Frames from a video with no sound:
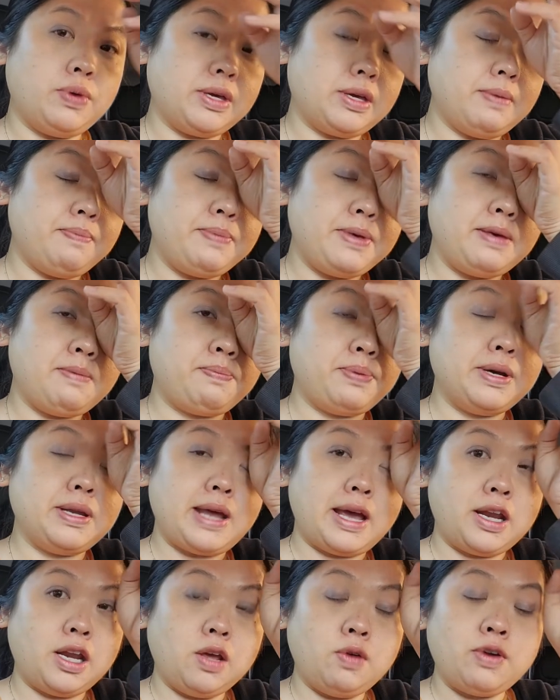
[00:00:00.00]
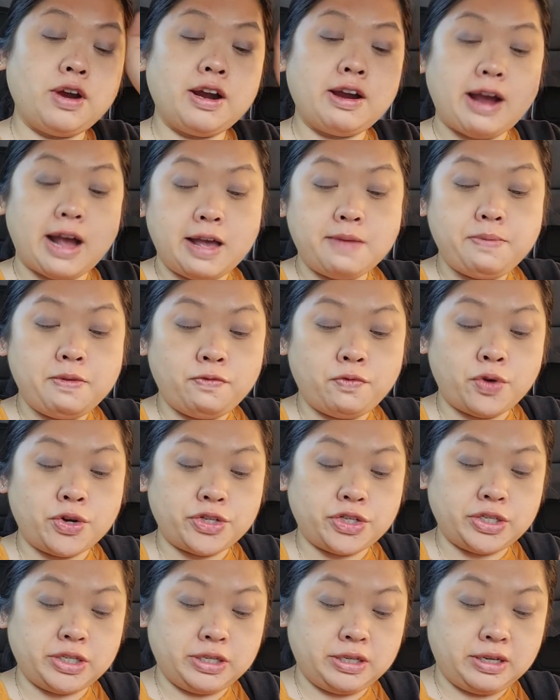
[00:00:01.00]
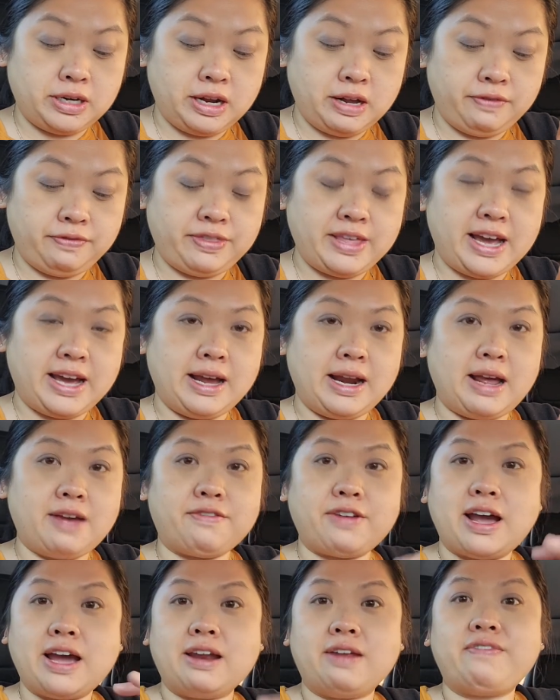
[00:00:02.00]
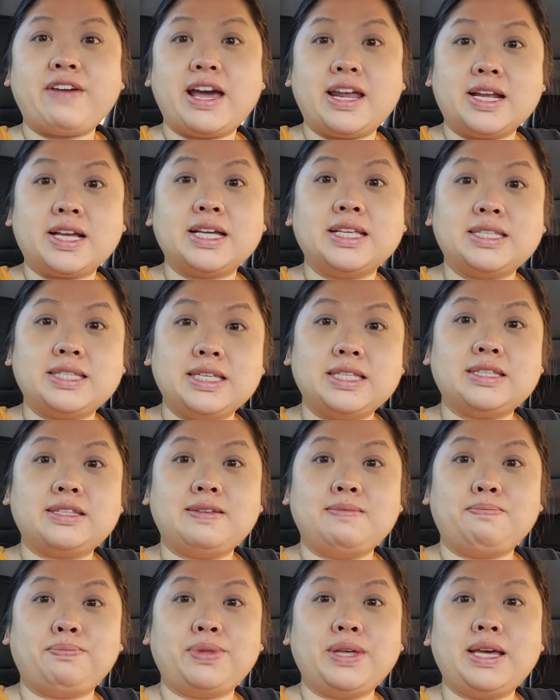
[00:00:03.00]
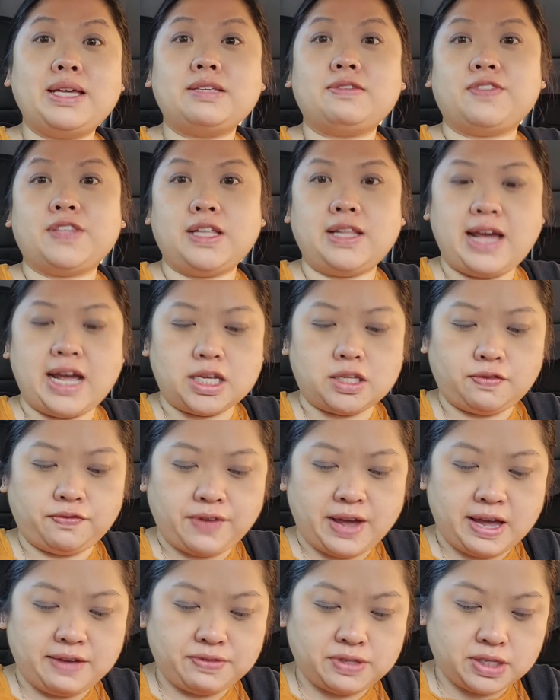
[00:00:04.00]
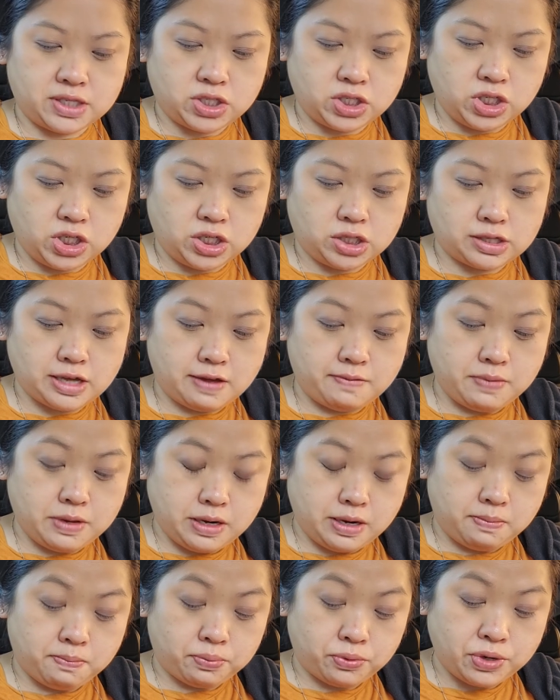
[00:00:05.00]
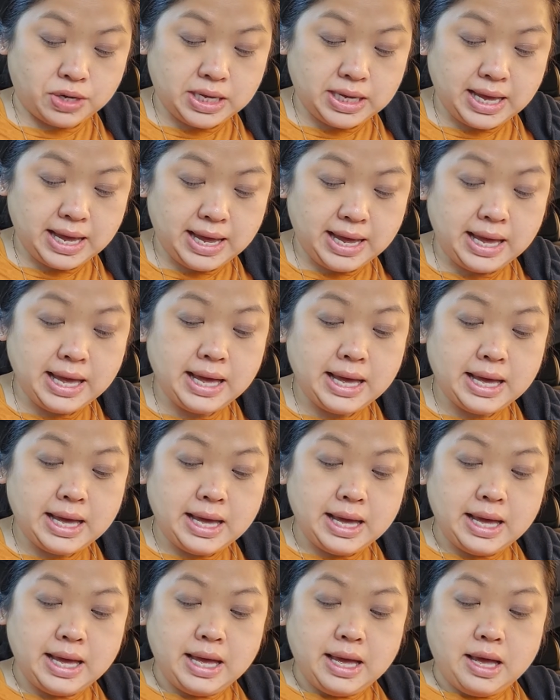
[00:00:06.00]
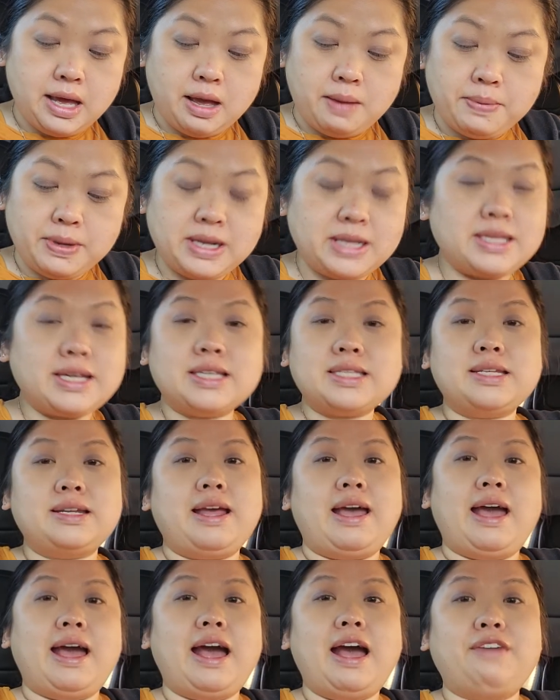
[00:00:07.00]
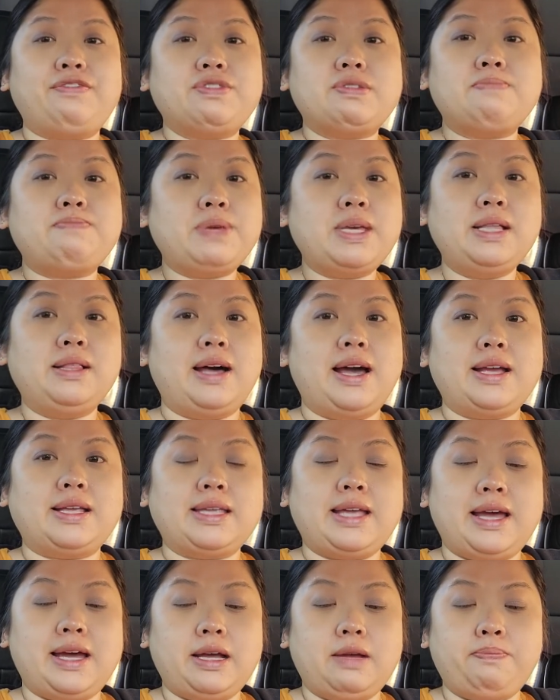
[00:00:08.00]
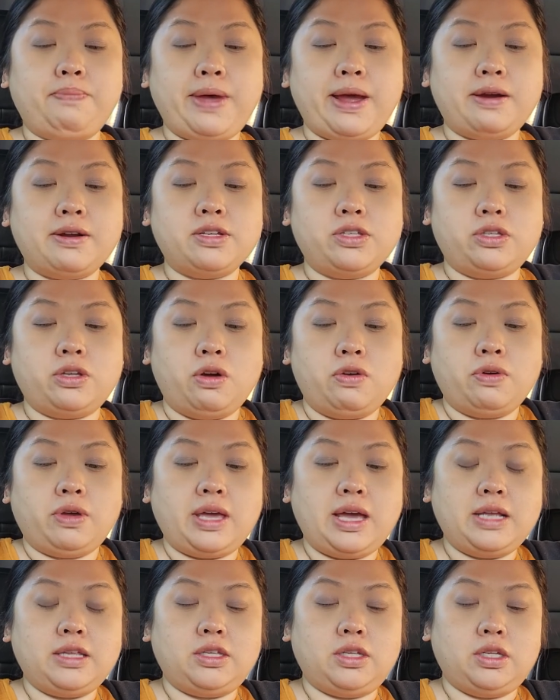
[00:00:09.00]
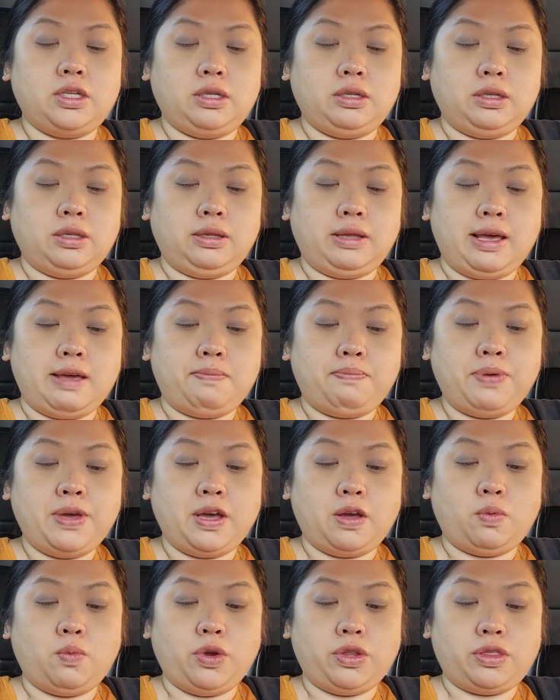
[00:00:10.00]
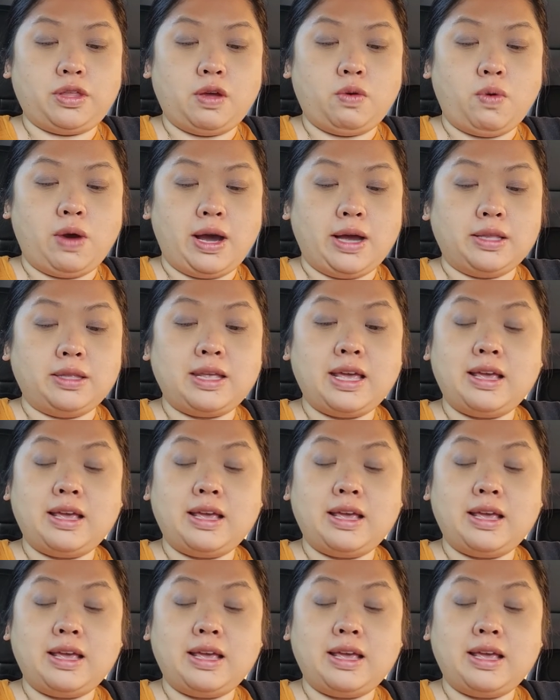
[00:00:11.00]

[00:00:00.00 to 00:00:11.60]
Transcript: We could be put anywhere. I've been fortunate enough that I've kind of had a consistent place for the last five, six years. I've been in pre-K, but it doesn't have to be like that. Parents don't get to like pick what they want.